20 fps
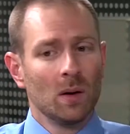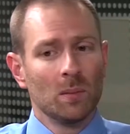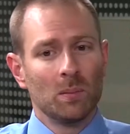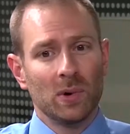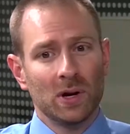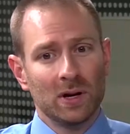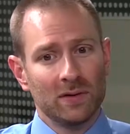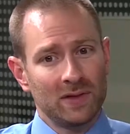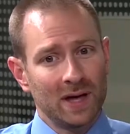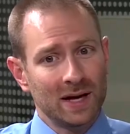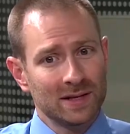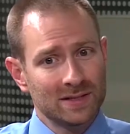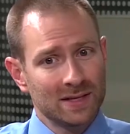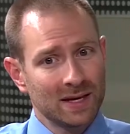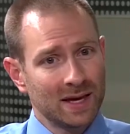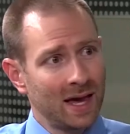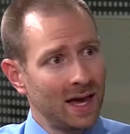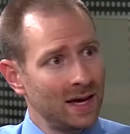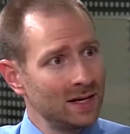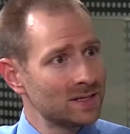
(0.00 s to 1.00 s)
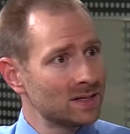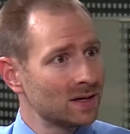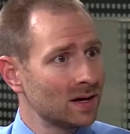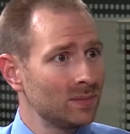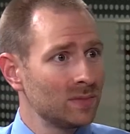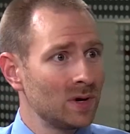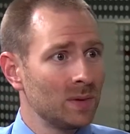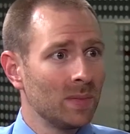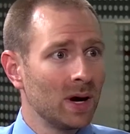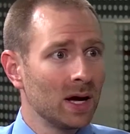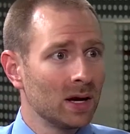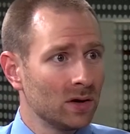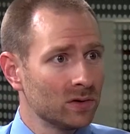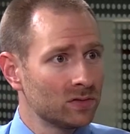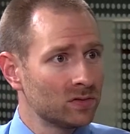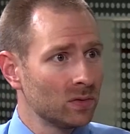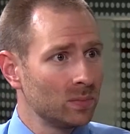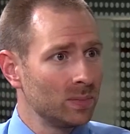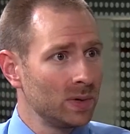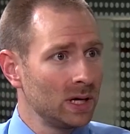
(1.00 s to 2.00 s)
But if that's the case, the company might
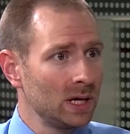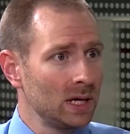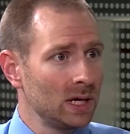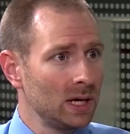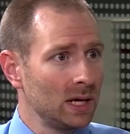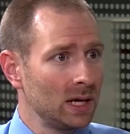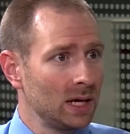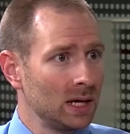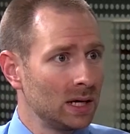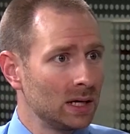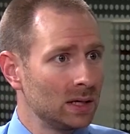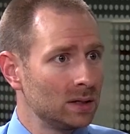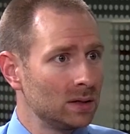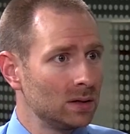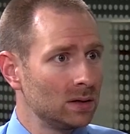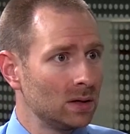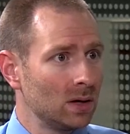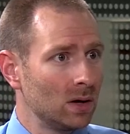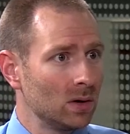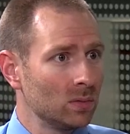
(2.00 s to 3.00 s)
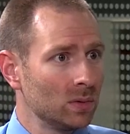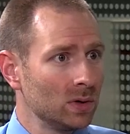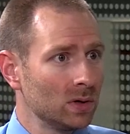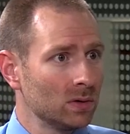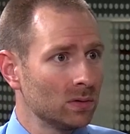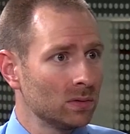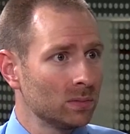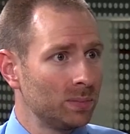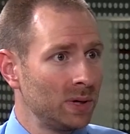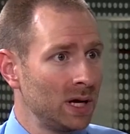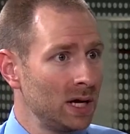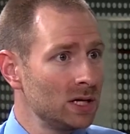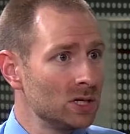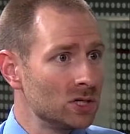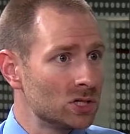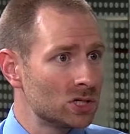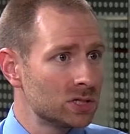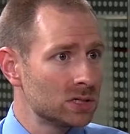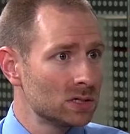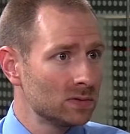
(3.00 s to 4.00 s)
also be in a real
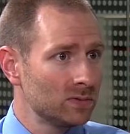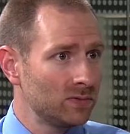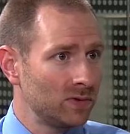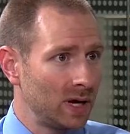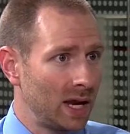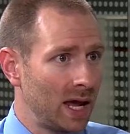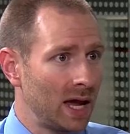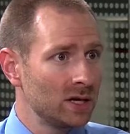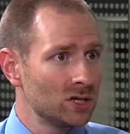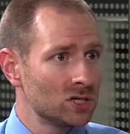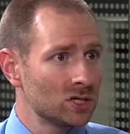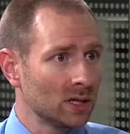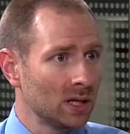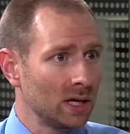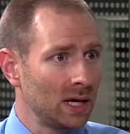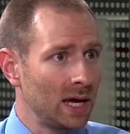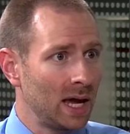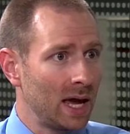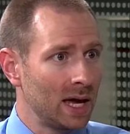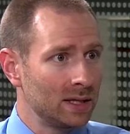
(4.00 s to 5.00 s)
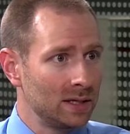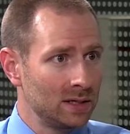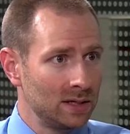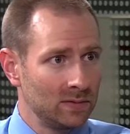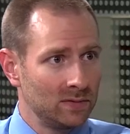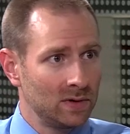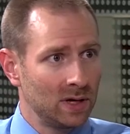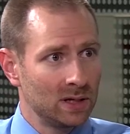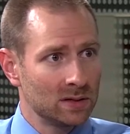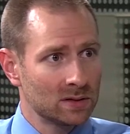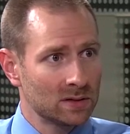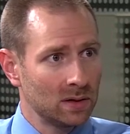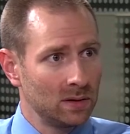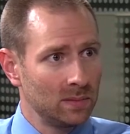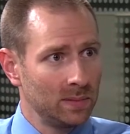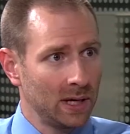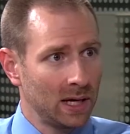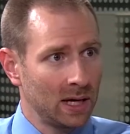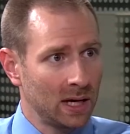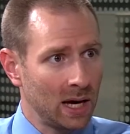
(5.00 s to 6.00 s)
pinch financially, and the dividend's going
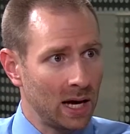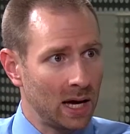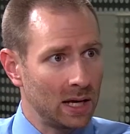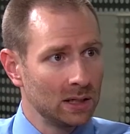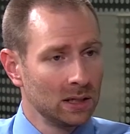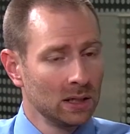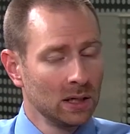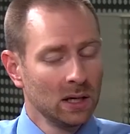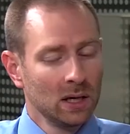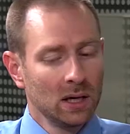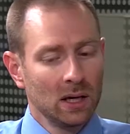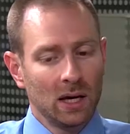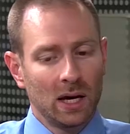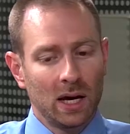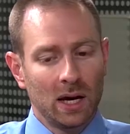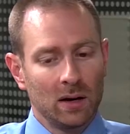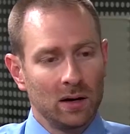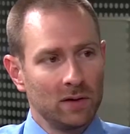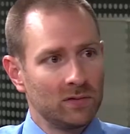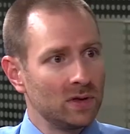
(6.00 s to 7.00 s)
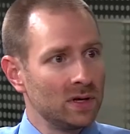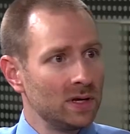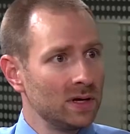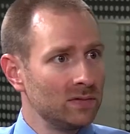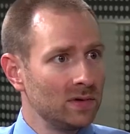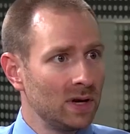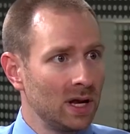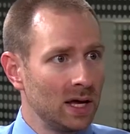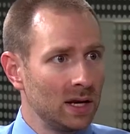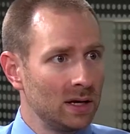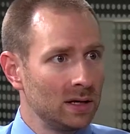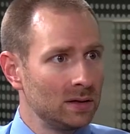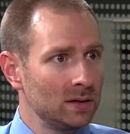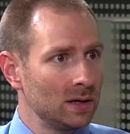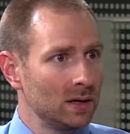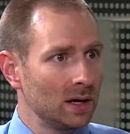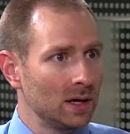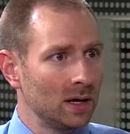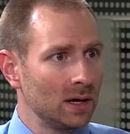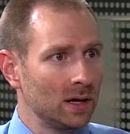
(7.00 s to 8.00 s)
to be cut. And if the dividend
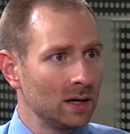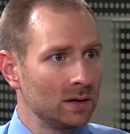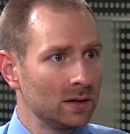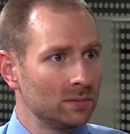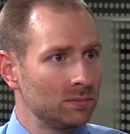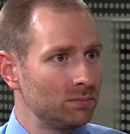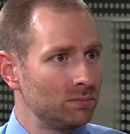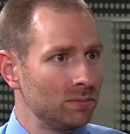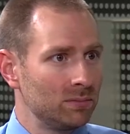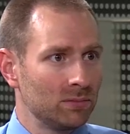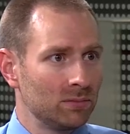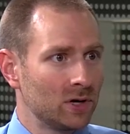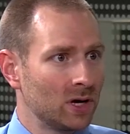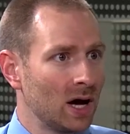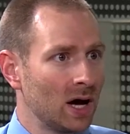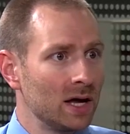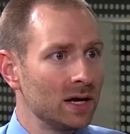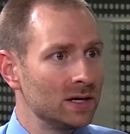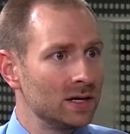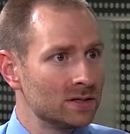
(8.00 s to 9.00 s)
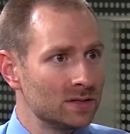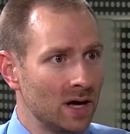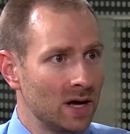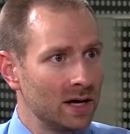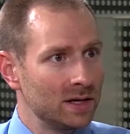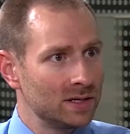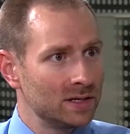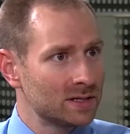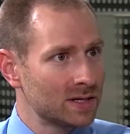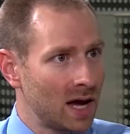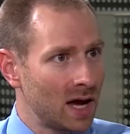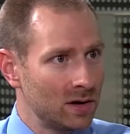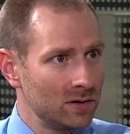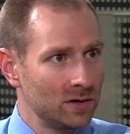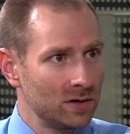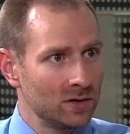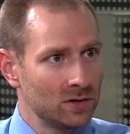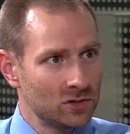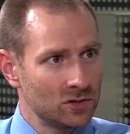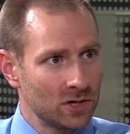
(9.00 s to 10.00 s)
cut is not
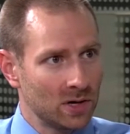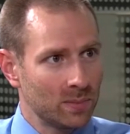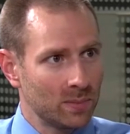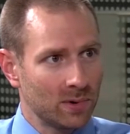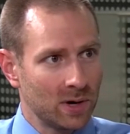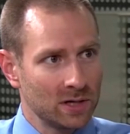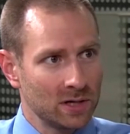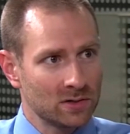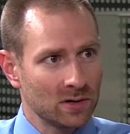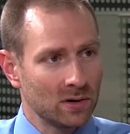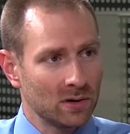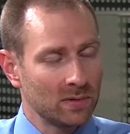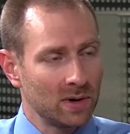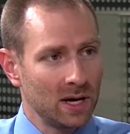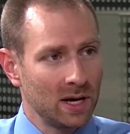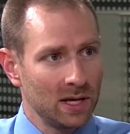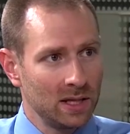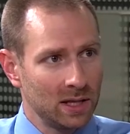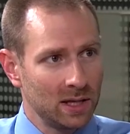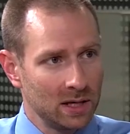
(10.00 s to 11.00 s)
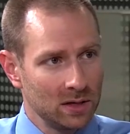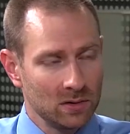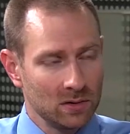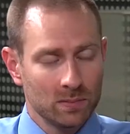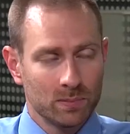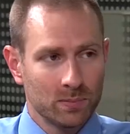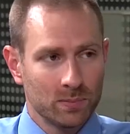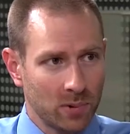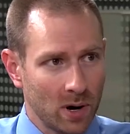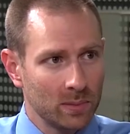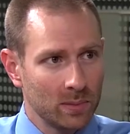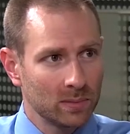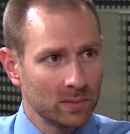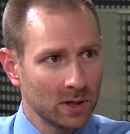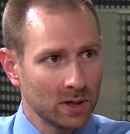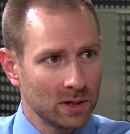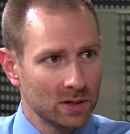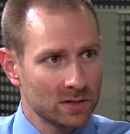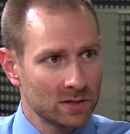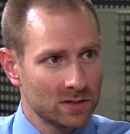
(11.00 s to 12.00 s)
discounted in the share price already, then you're
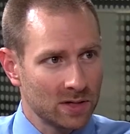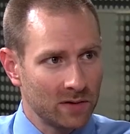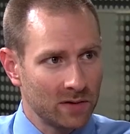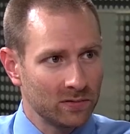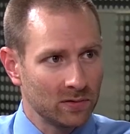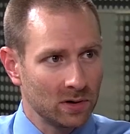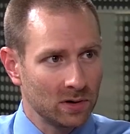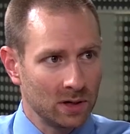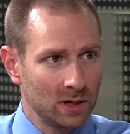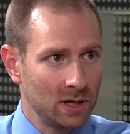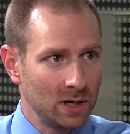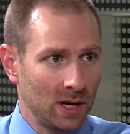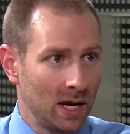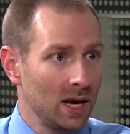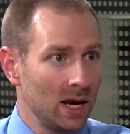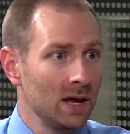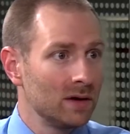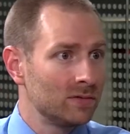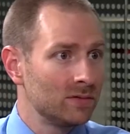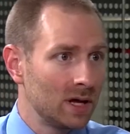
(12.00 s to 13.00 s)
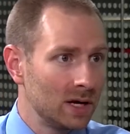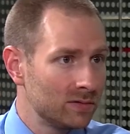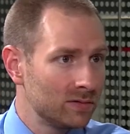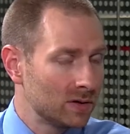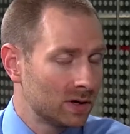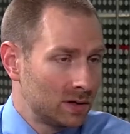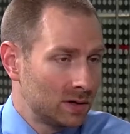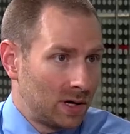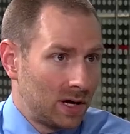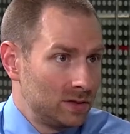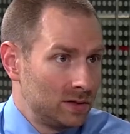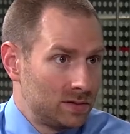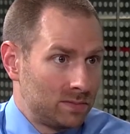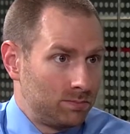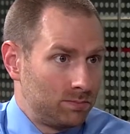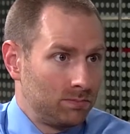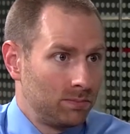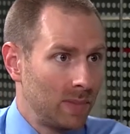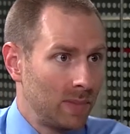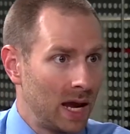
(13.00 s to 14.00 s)
probably going to suffer. And in any event, if the cut's
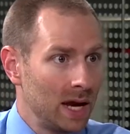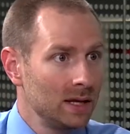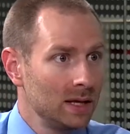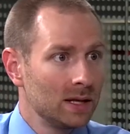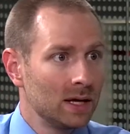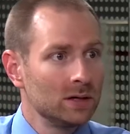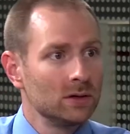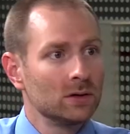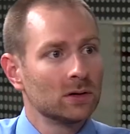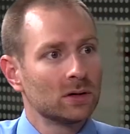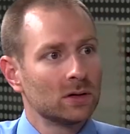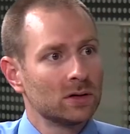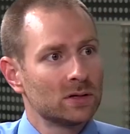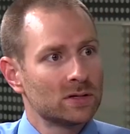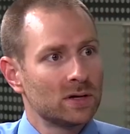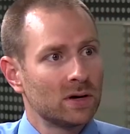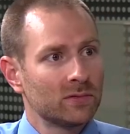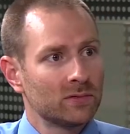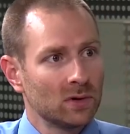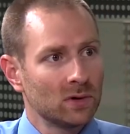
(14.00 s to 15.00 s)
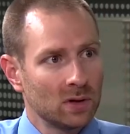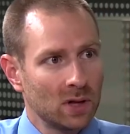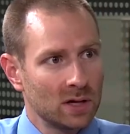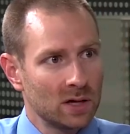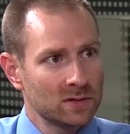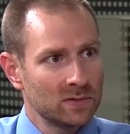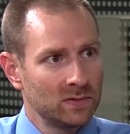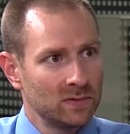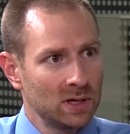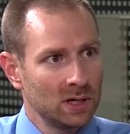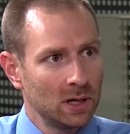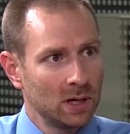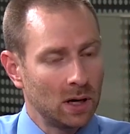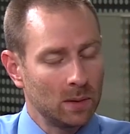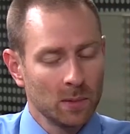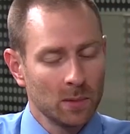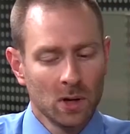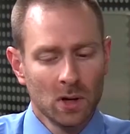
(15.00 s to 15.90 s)
made, then you're going to suffer a loss of income.